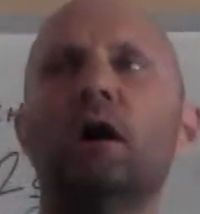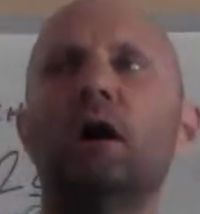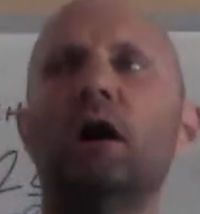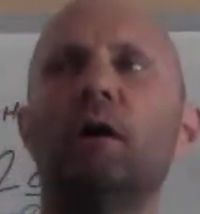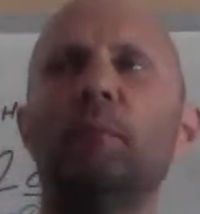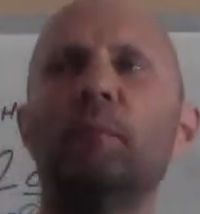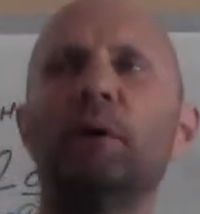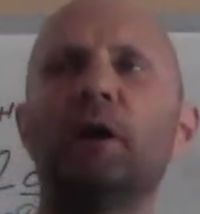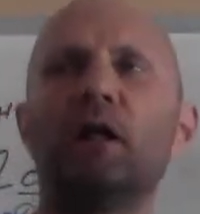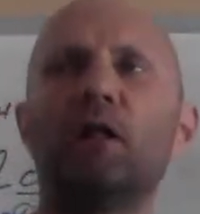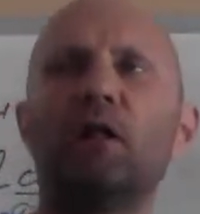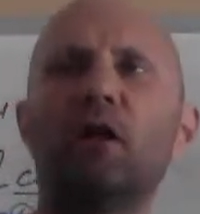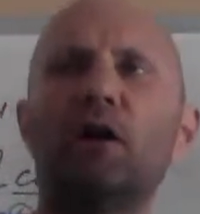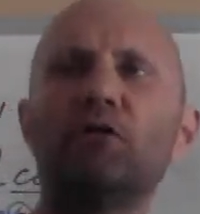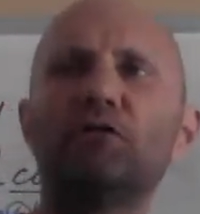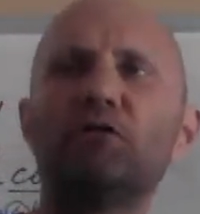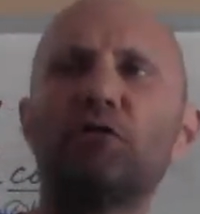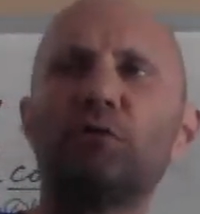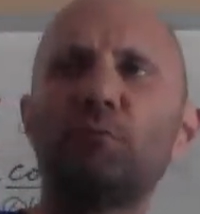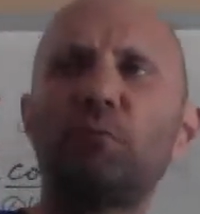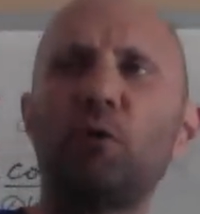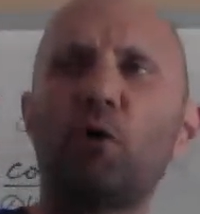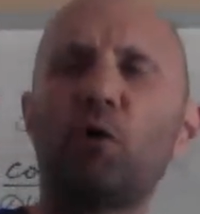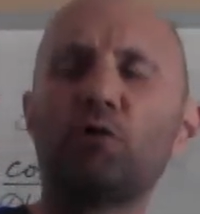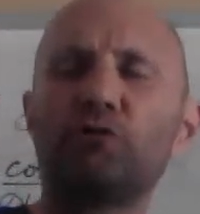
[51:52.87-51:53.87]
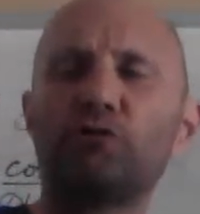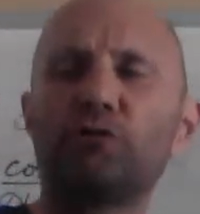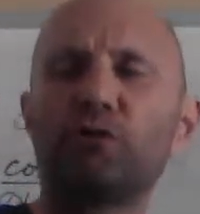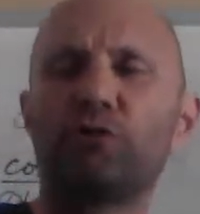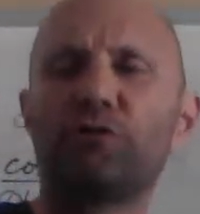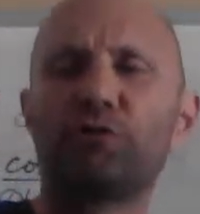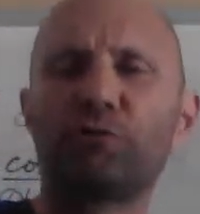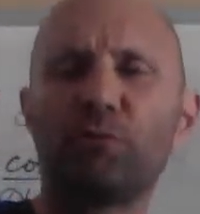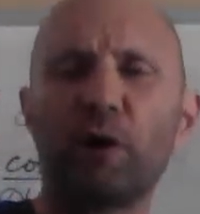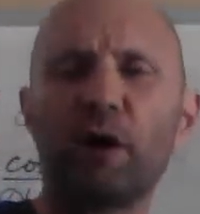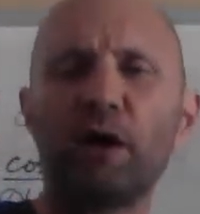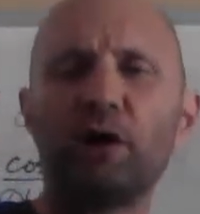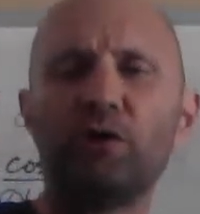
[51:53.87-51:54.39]
And I'll also post
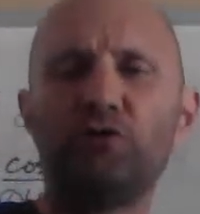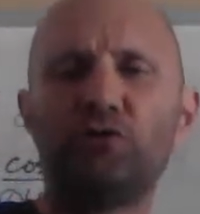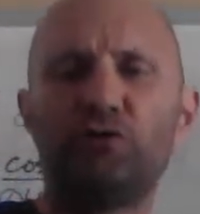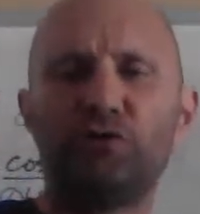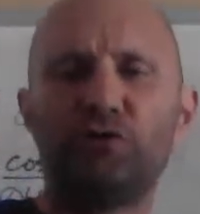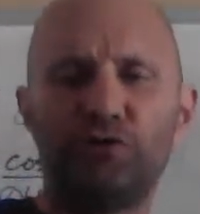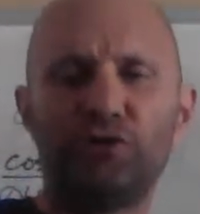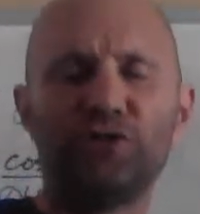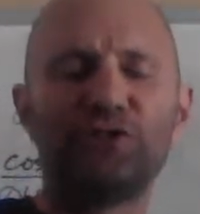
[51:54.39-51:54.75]
a thread